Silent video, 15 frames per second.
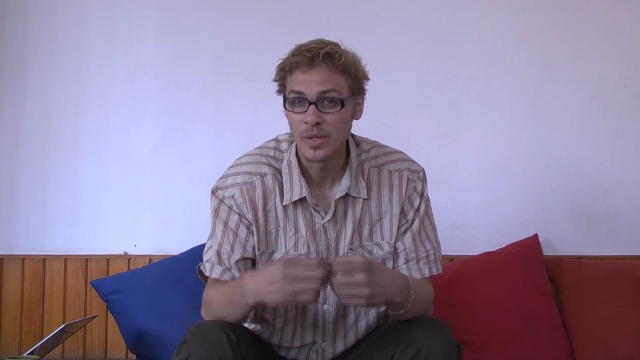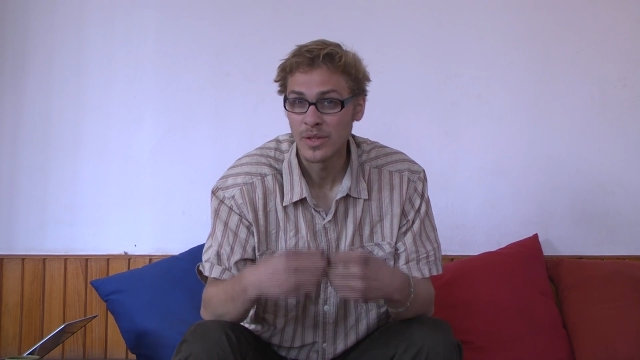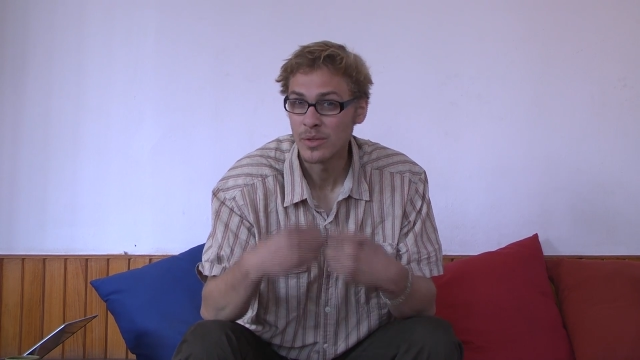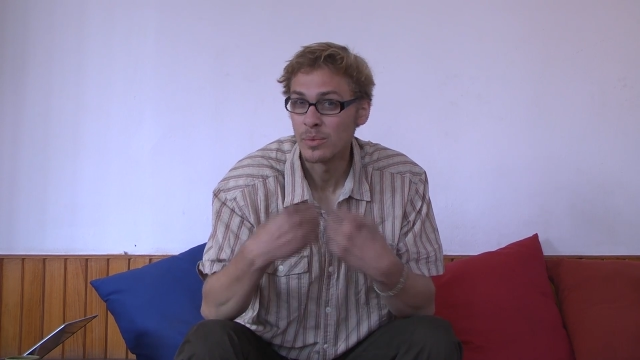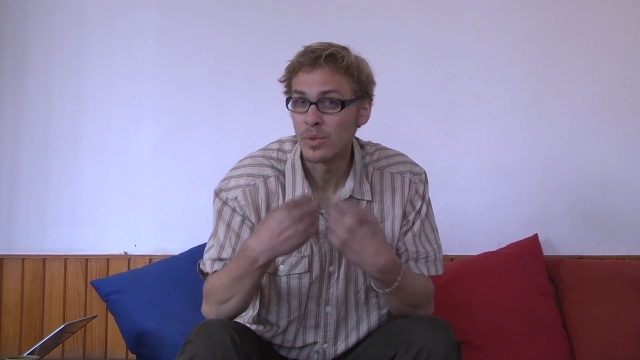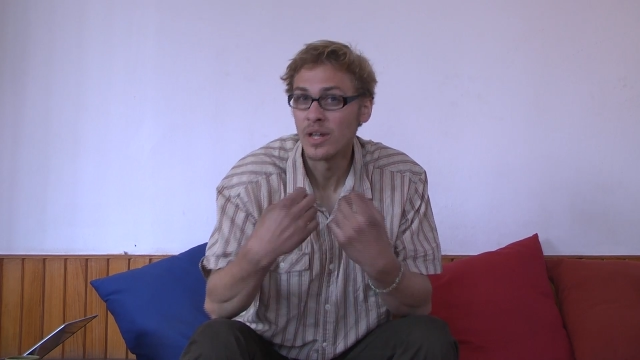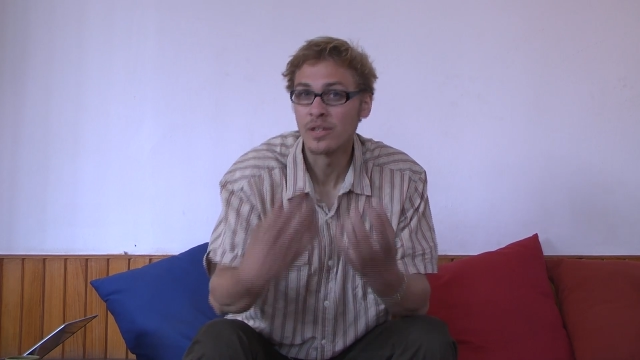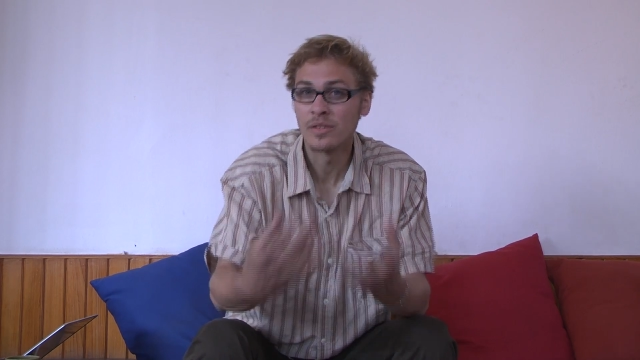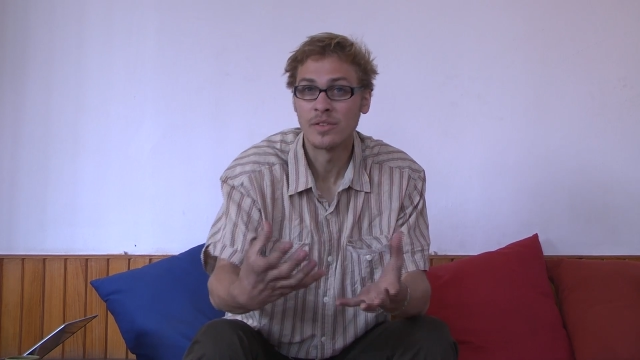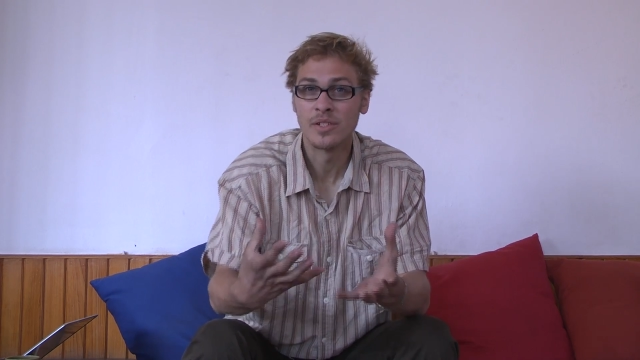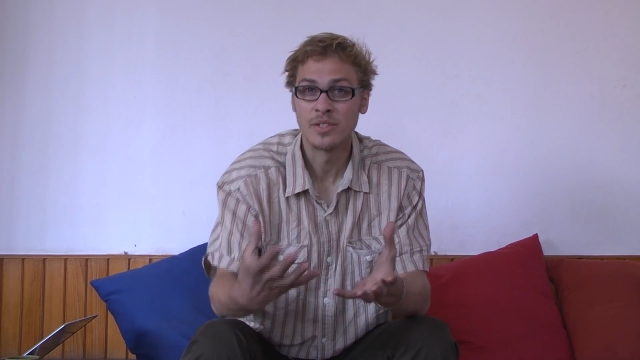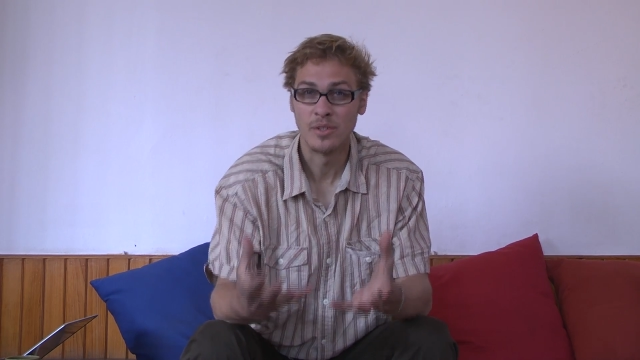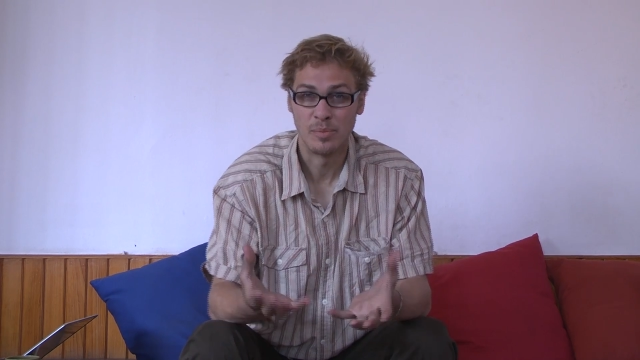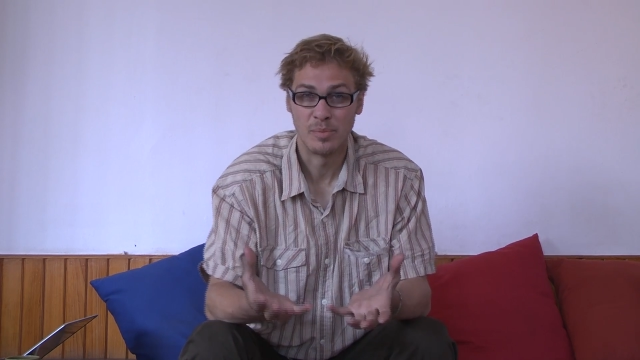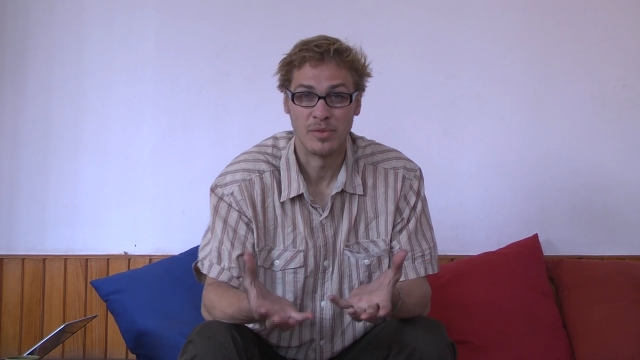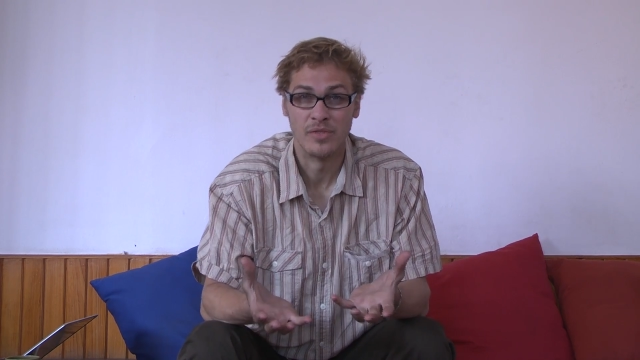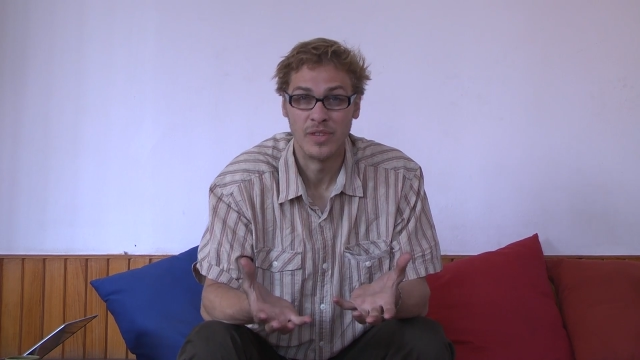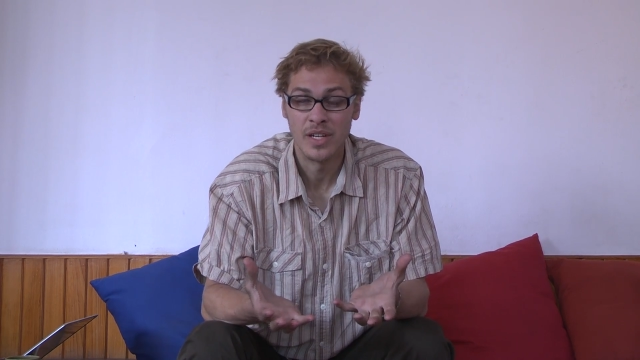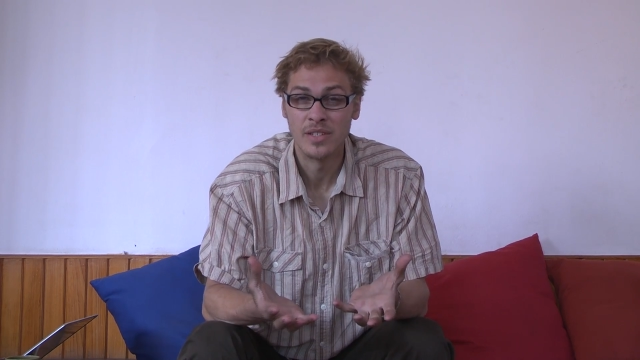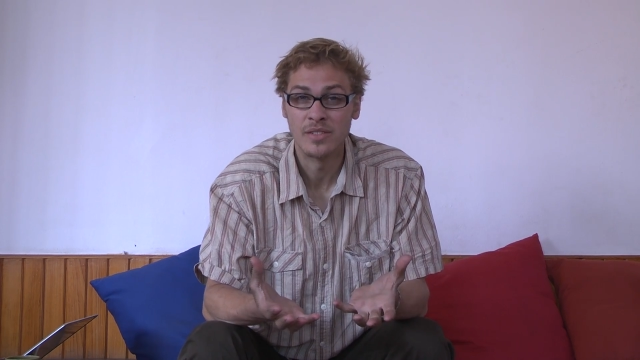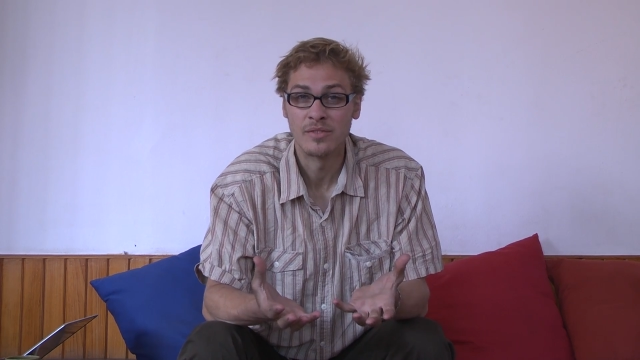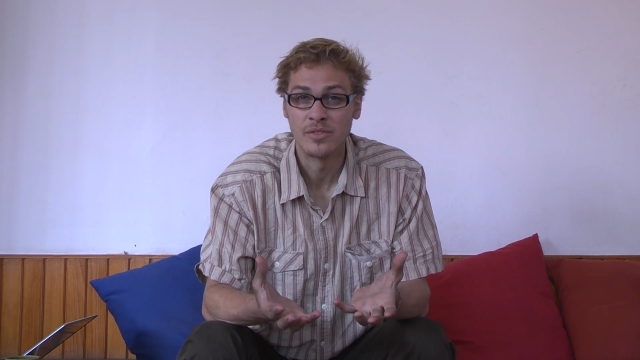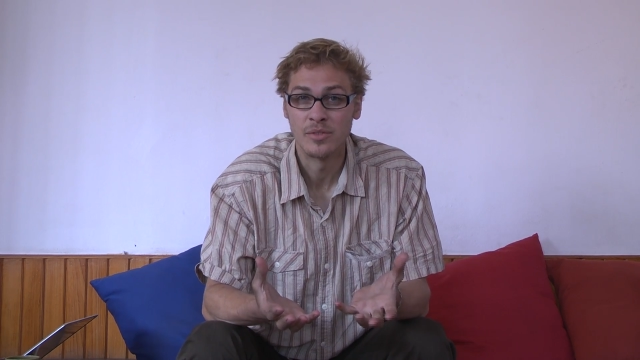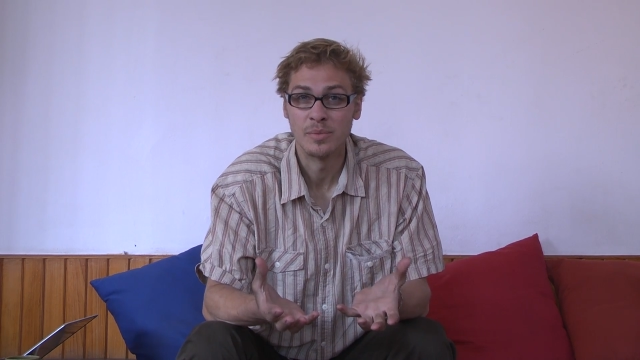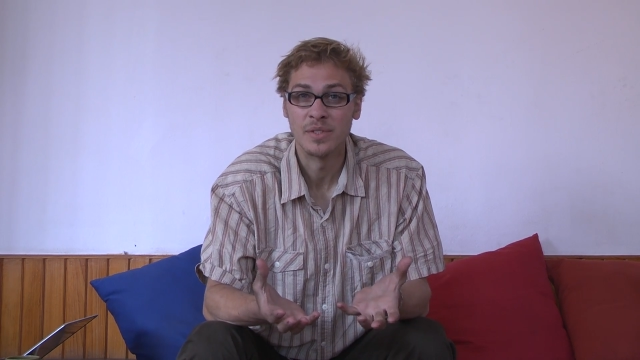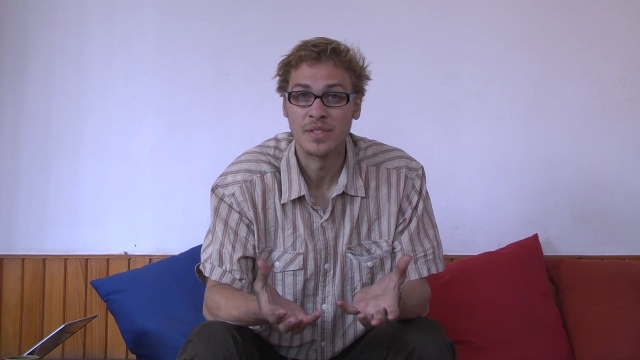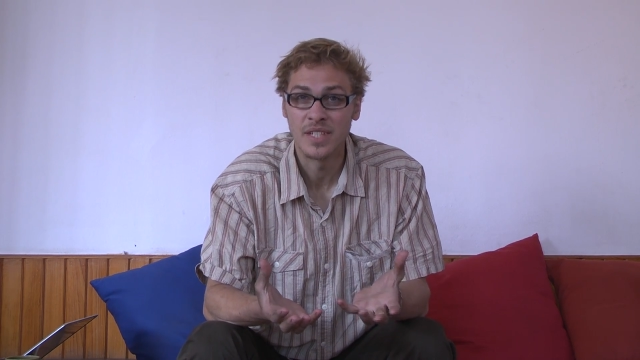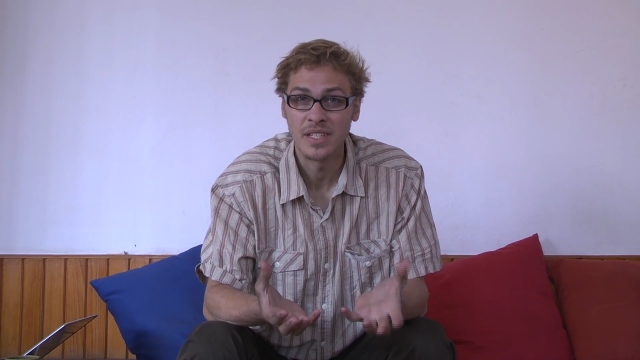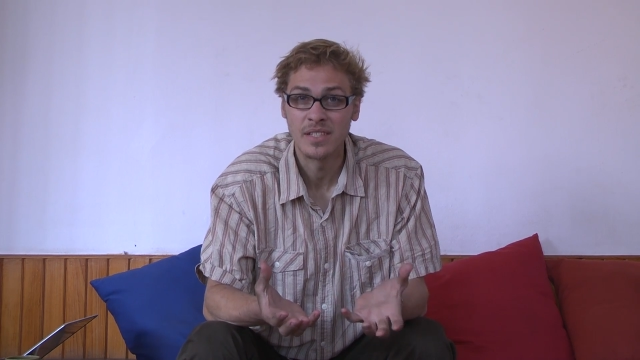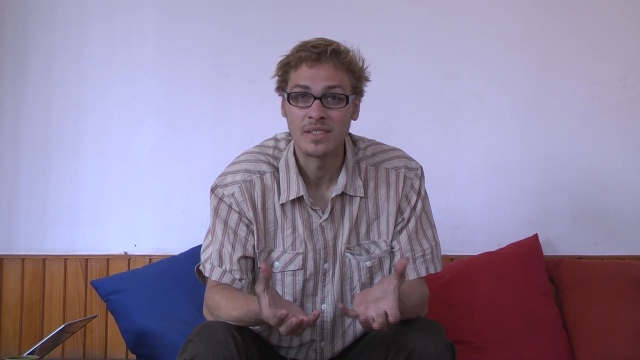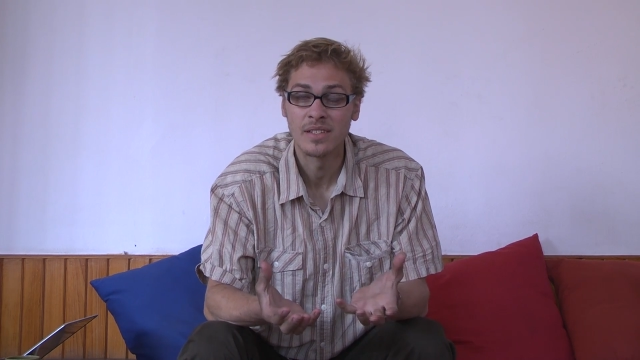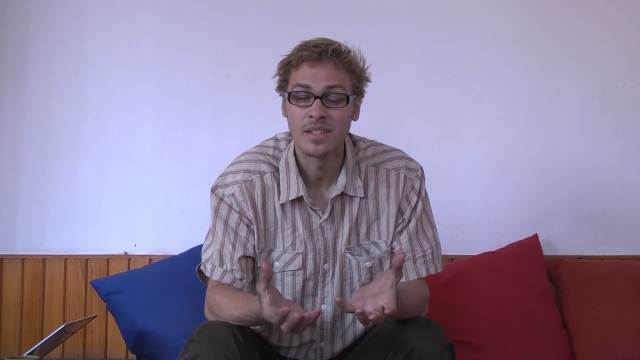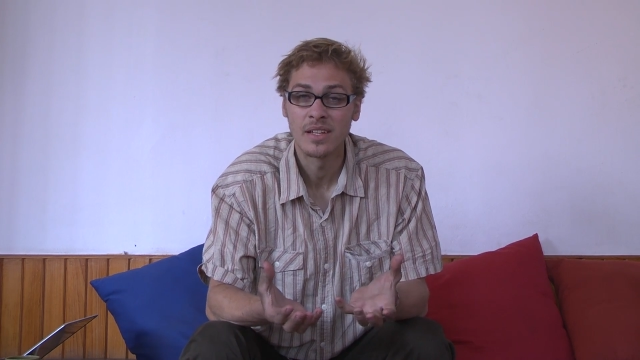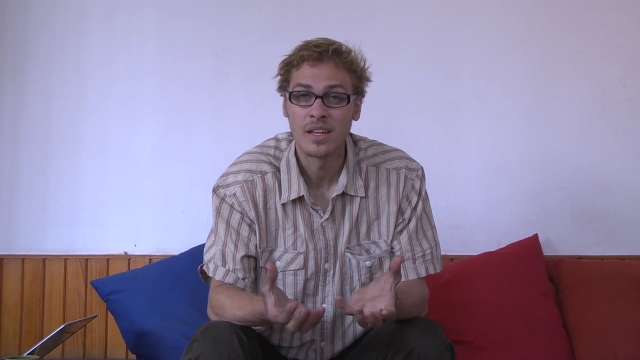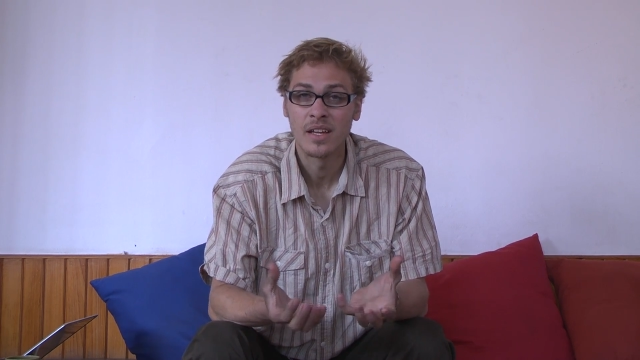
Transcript: with the water that you're providing from your tank.